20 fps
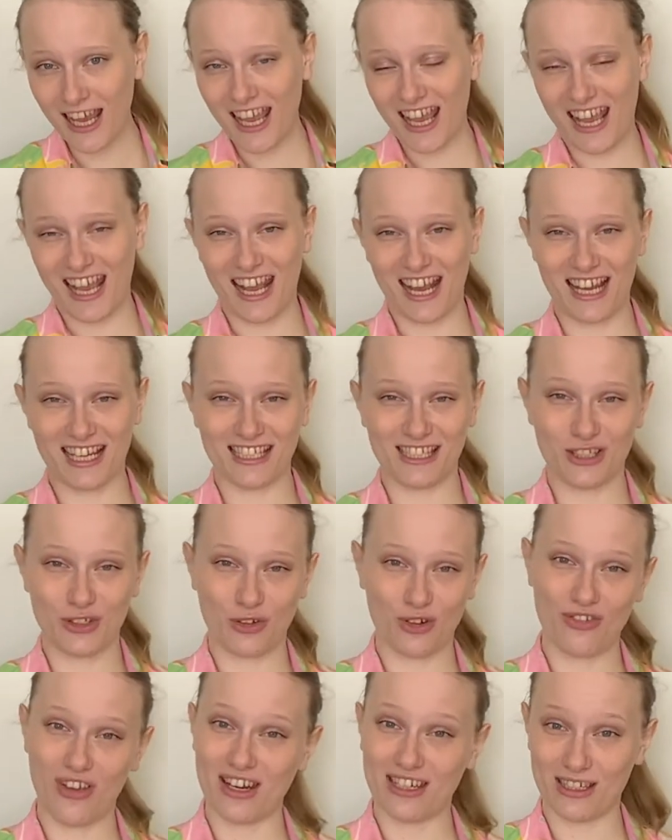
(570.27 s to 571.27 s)
and sort
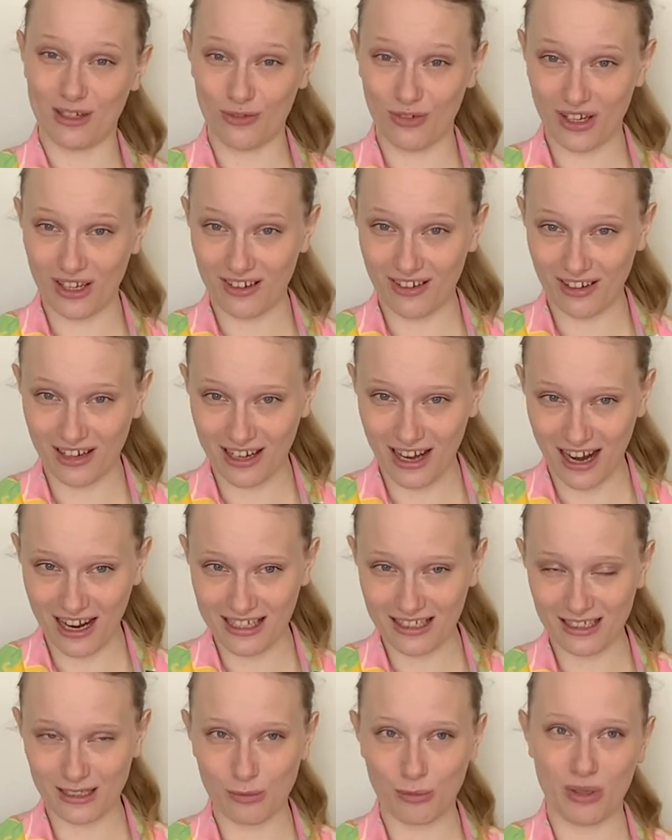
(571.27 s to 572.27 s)
of identifying hook and eyes
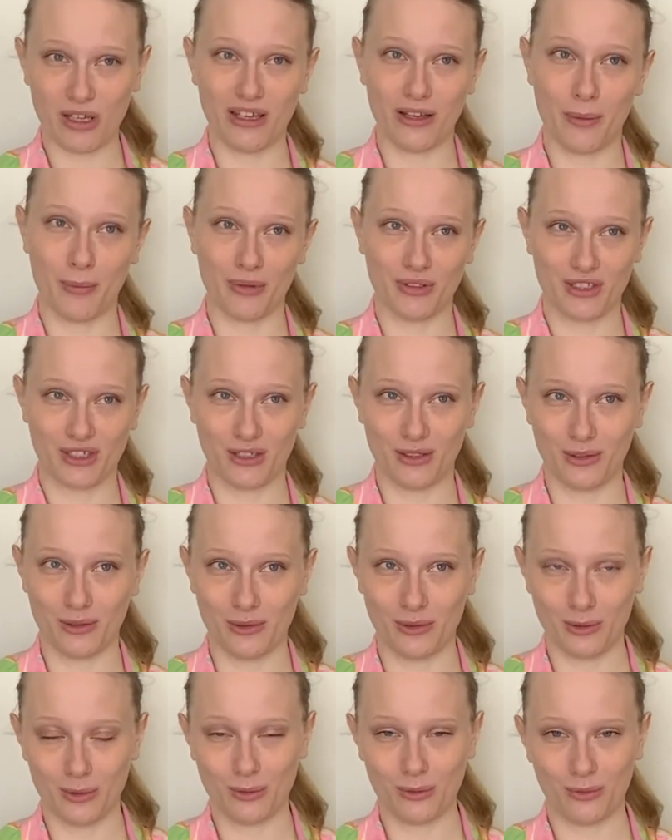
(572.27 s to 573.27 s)
and being able
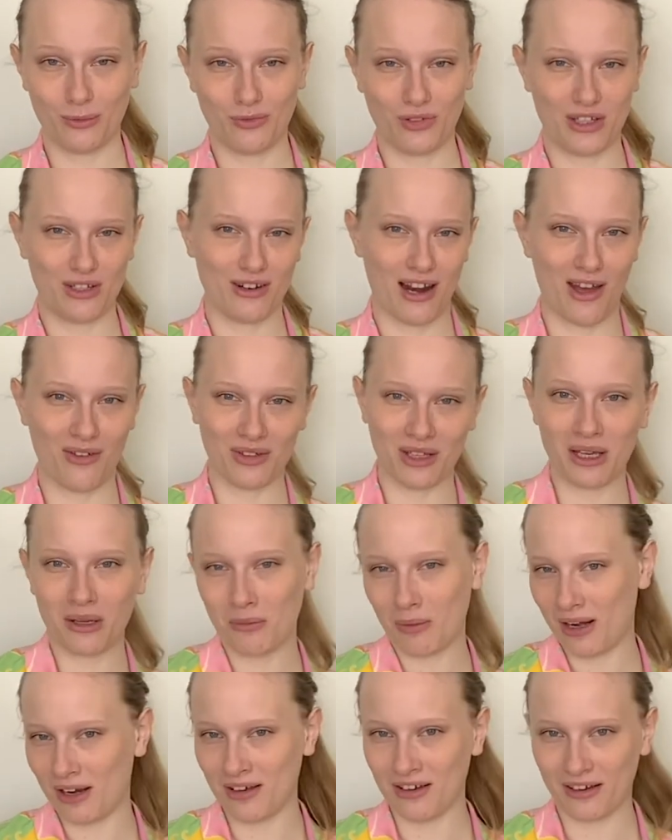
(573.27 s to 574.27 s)
to figure out like
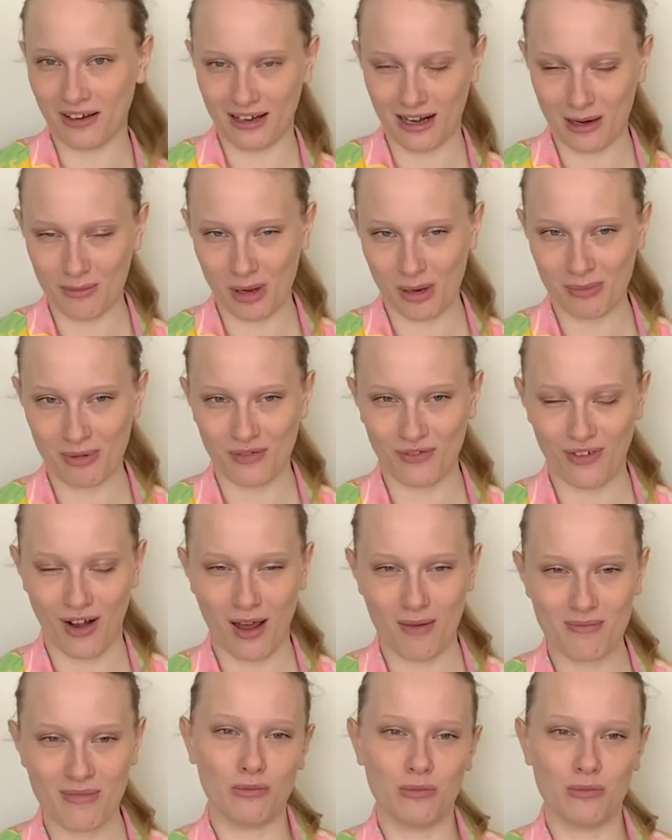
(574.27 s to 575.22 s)
when a hook and eye might be from,